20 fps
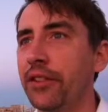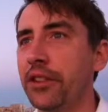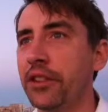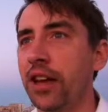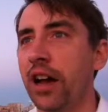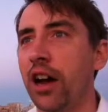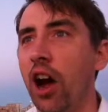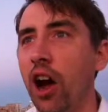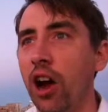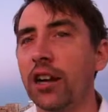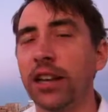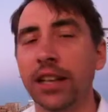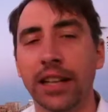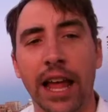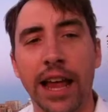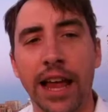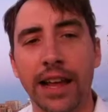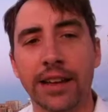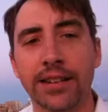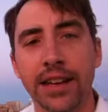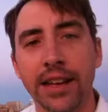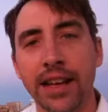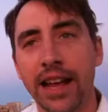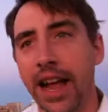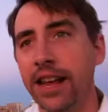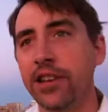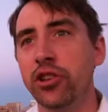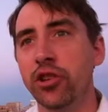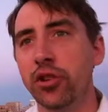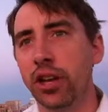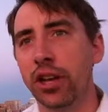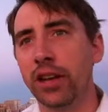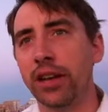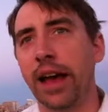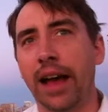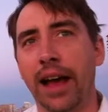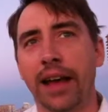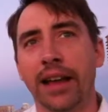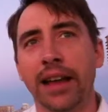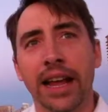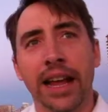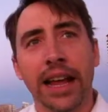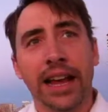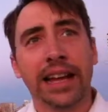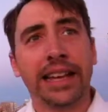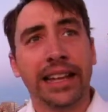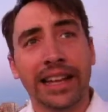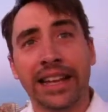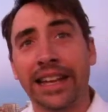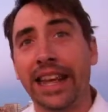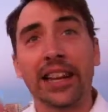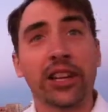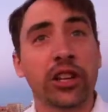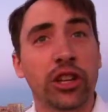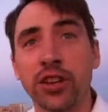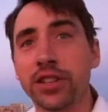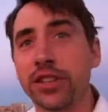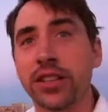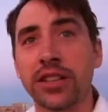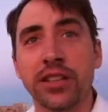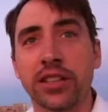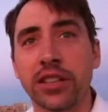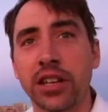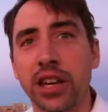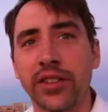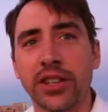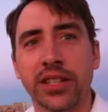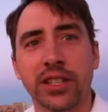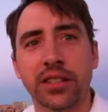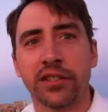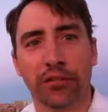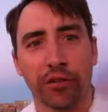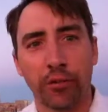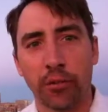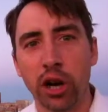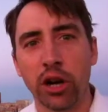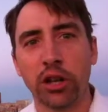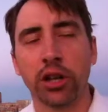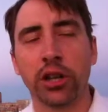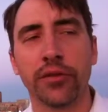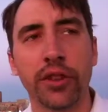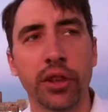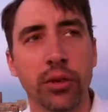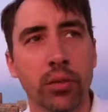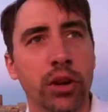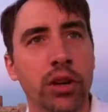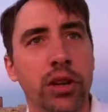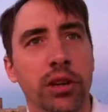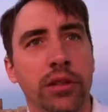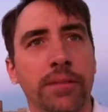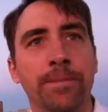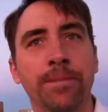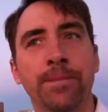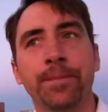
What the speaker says: in the heartland, and you could get goods and services from all over the world.